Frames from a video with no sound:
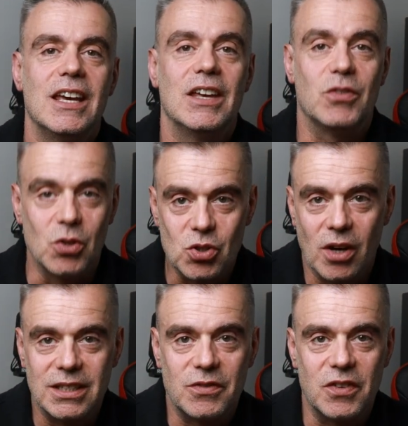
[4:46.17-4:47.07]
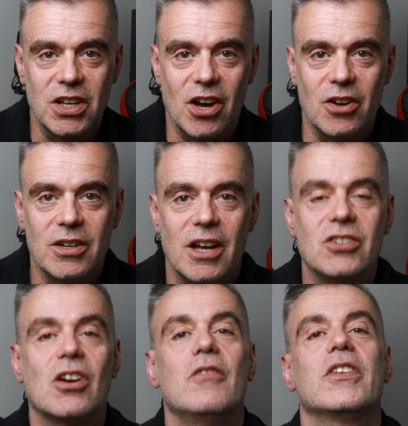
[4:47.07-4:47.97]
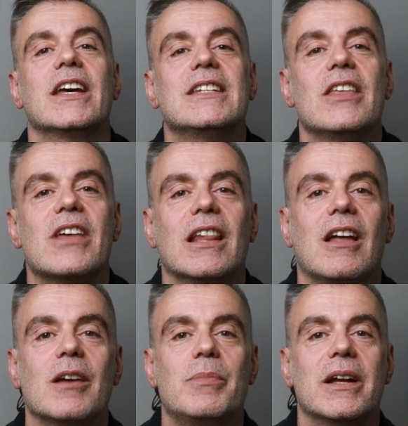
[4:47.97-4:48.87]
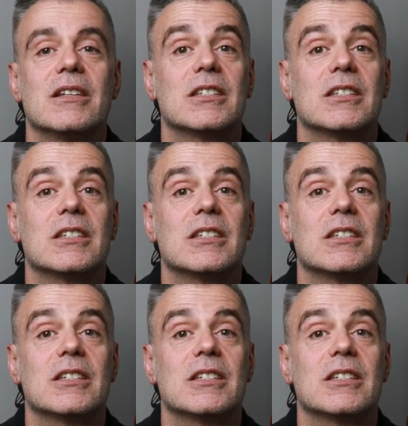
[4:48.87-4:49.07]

If you enjoyed this video, don't forget to hit that like button,